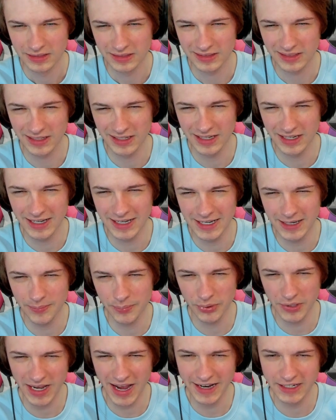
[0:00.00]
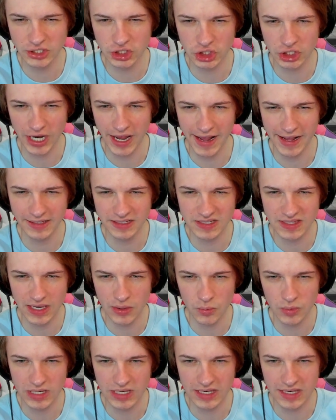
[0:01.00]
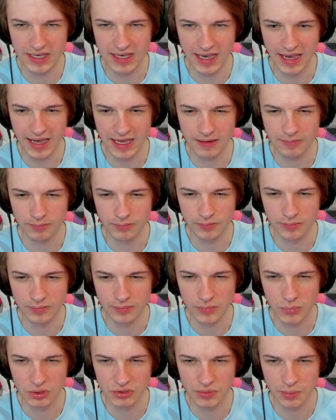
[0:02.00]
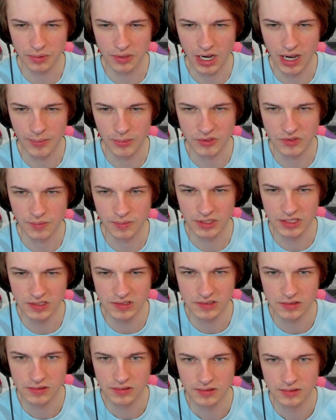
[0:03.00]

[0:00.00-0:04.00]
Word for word: Uh, pretty high chance that we get multiple combos from this.